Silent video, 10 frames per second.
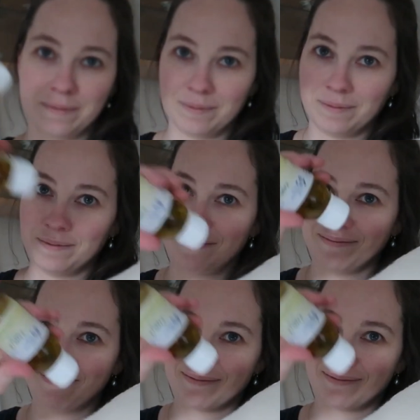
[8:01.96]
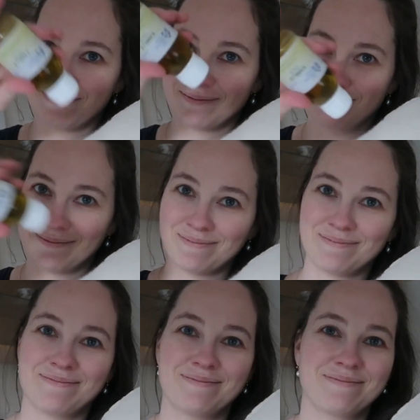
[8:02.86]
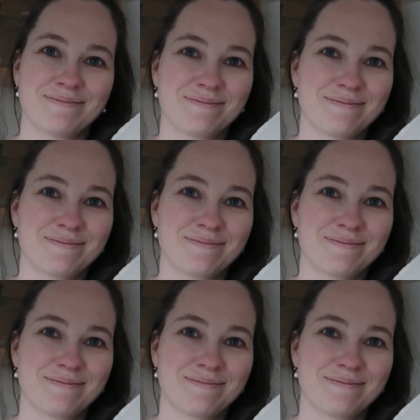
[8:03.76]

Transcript: any kind of cloth, or you can use some